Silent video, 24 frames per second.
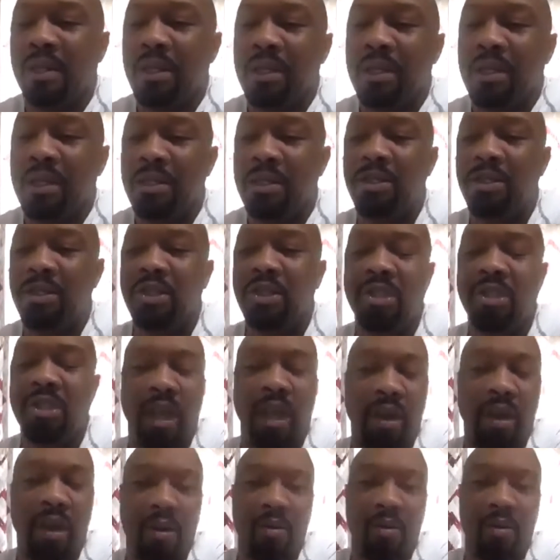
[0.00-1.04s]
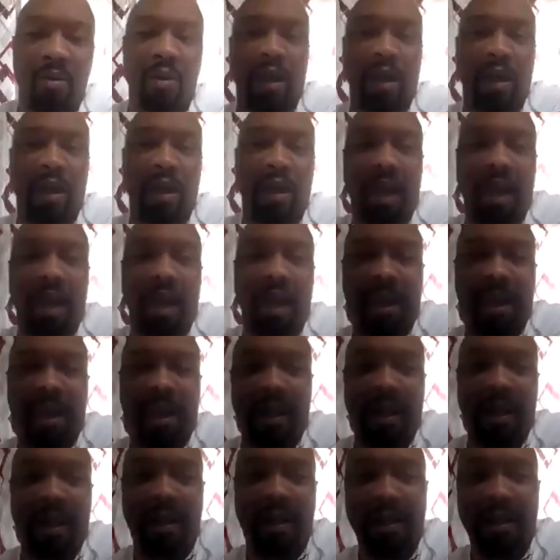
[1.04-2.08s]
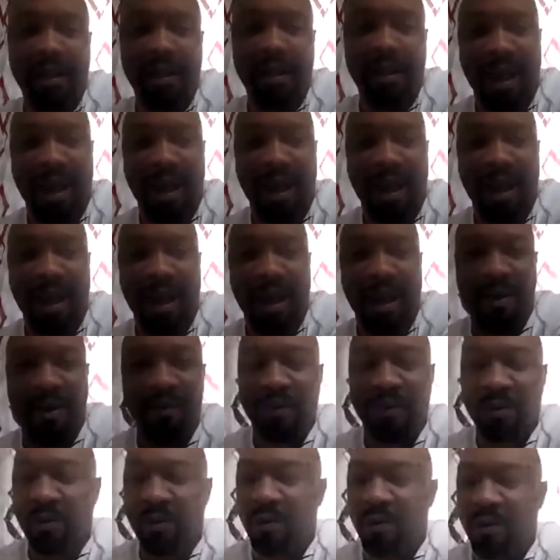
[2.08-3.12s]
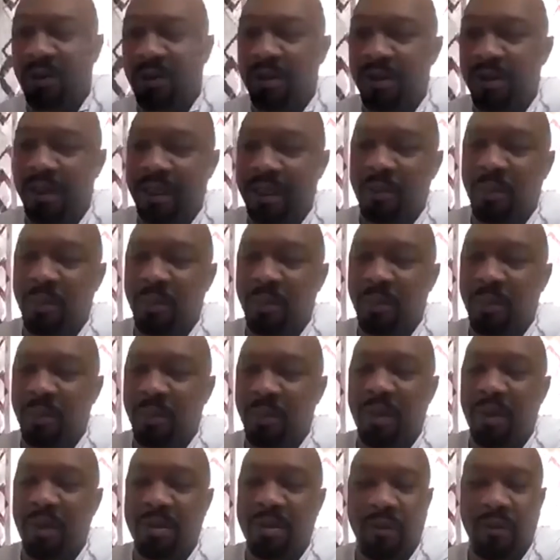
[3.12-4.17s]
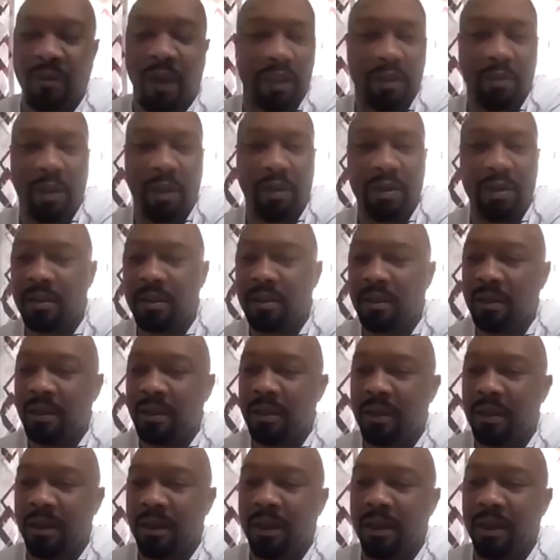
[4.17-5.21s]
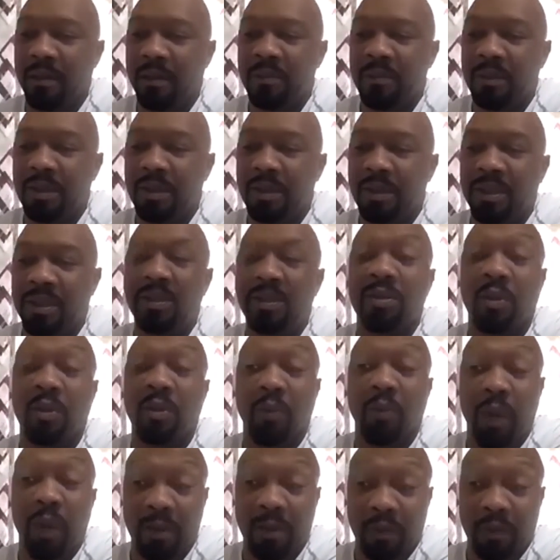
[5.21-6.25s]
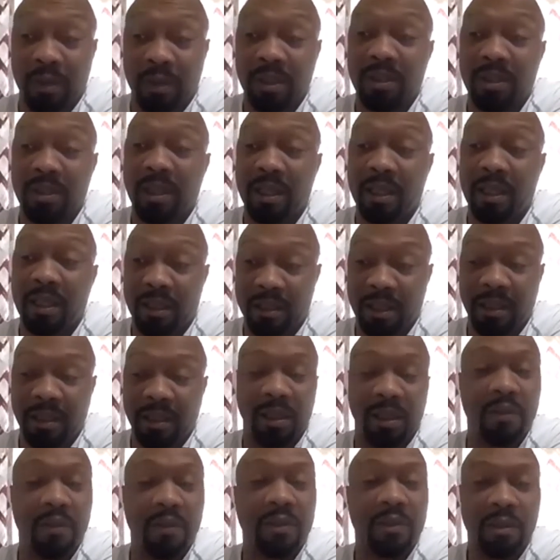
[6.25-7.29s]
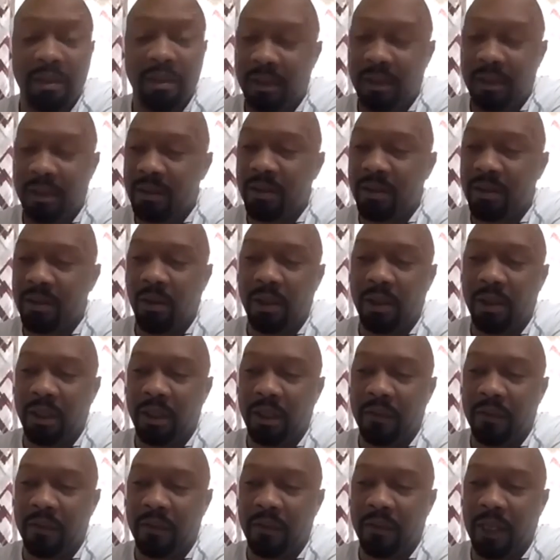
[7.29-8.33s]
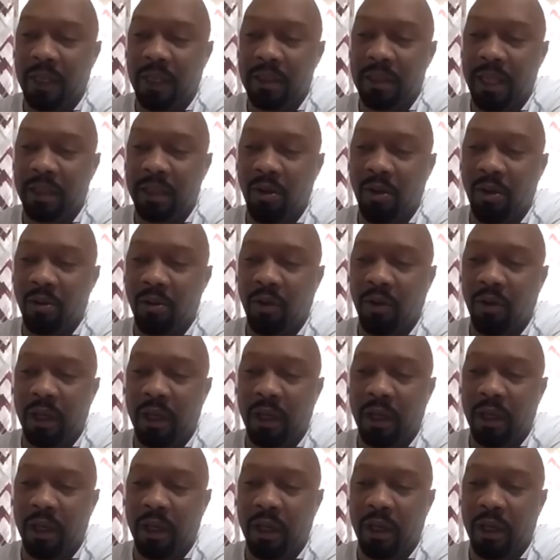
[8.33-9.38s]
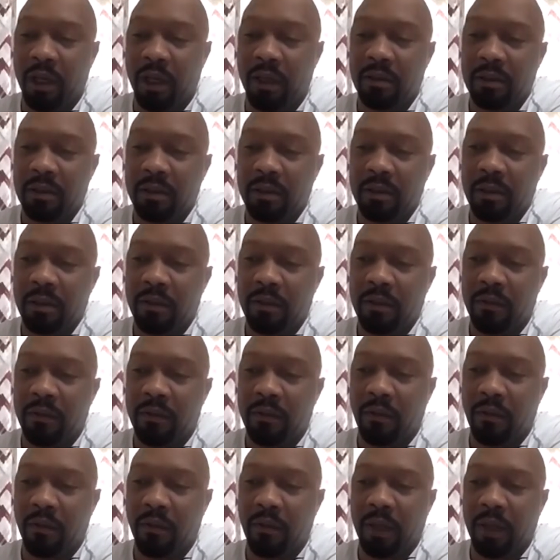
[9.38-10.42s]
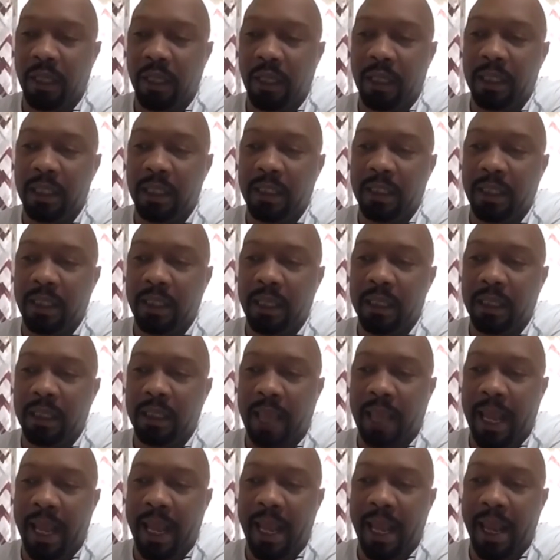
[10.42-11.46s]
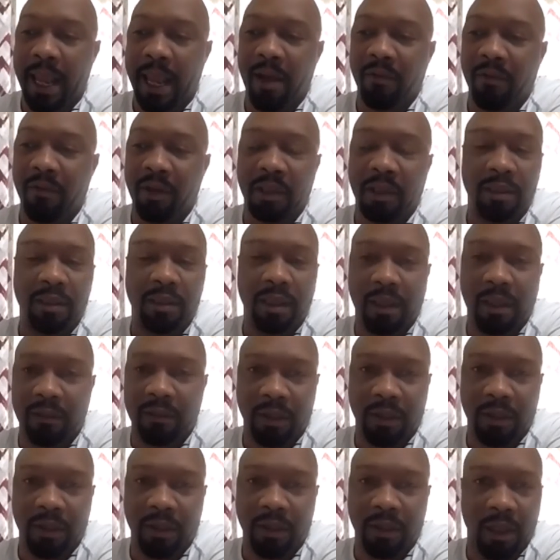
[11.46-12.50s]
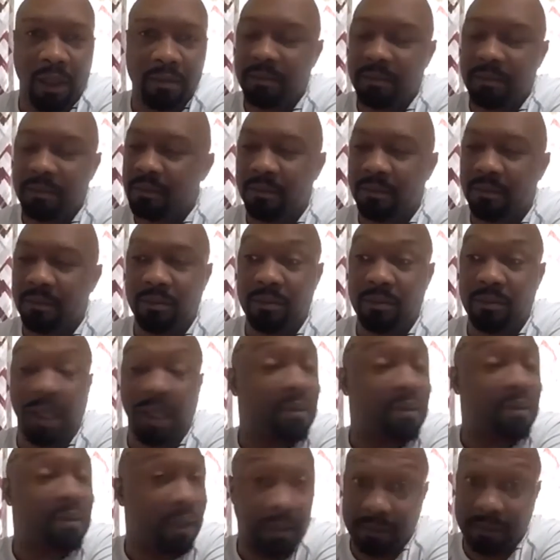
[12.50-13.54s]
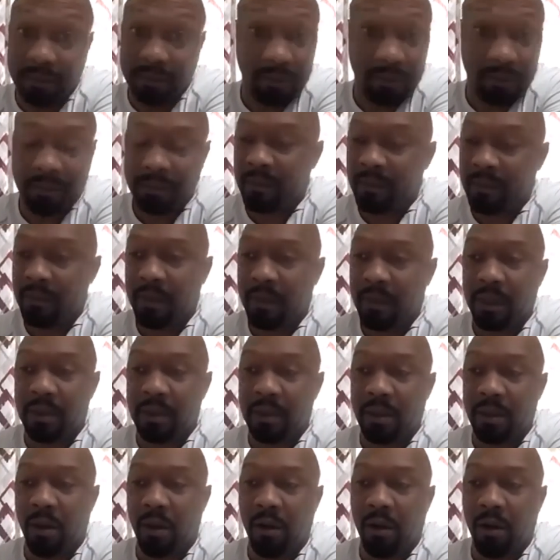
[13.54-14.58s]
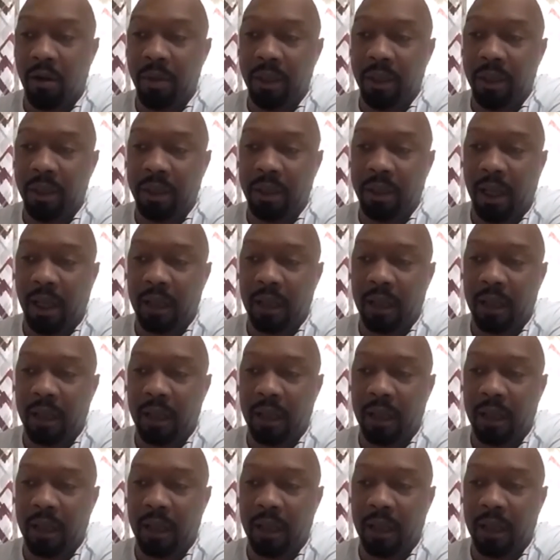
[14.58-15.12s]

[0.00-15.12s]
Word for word: share what I have or the experiences I've experienced. Um, she's correct when she says it's a gift. It's totally a gift. I take no credit for anything that I have or anything I've done. Nothing. It's all been mm-hmm. God